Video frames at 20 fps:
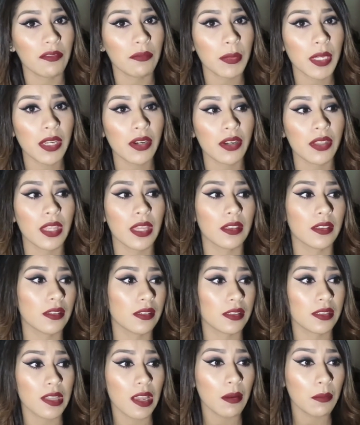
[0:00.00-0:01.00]
me or that they
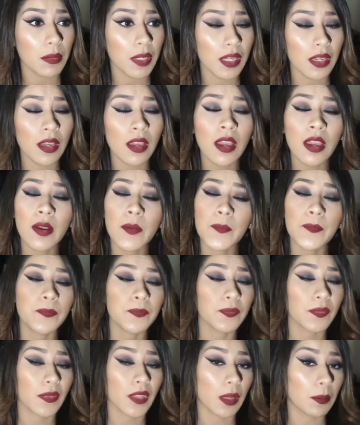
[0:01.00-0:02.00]
sent me,
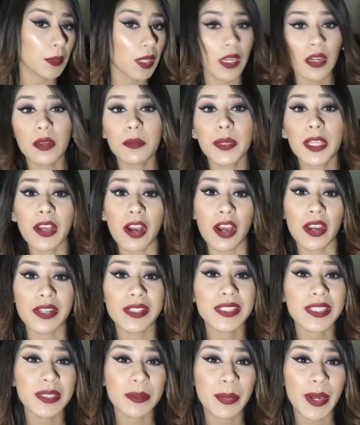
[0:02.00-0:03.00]
I'm gonna be
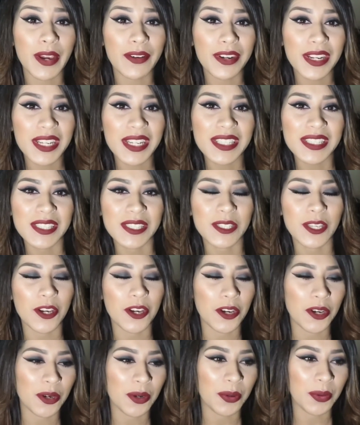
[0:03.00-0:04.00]
honest about it.
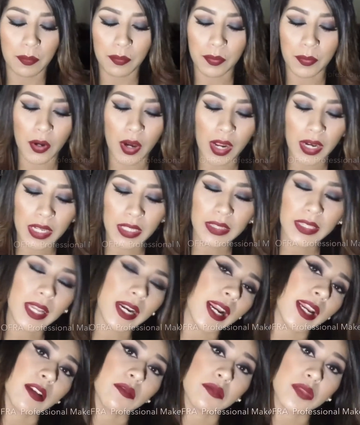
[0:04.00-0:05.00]
So the product that
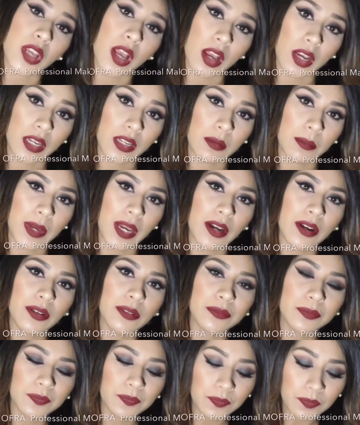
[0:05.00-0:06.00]
I am talking
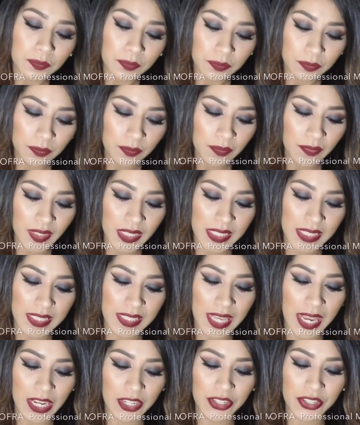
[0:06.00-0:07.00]
about is
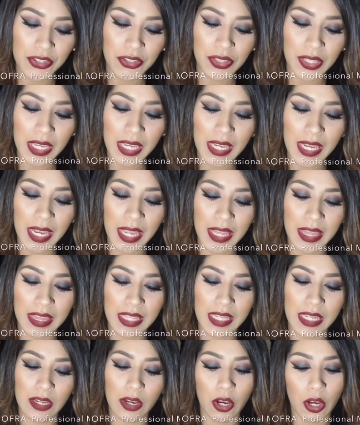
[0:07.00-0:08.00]
actually
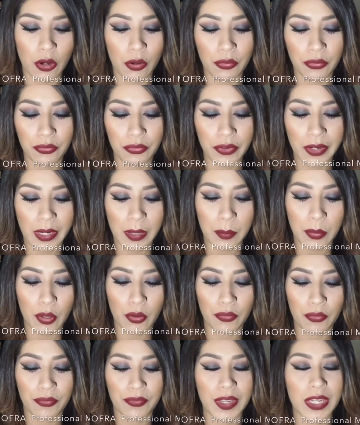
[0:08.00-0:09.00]
the Ofra
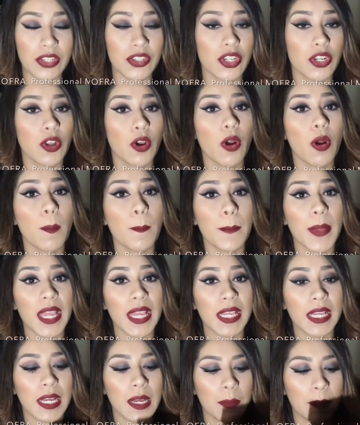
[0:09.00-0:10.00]
Professional
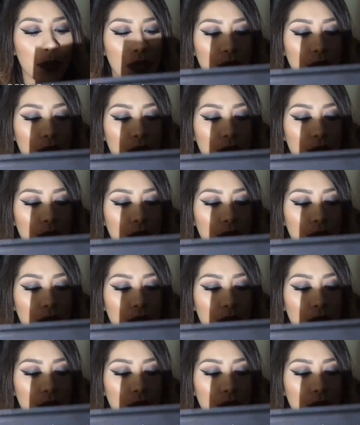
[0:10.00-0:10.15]
Makeup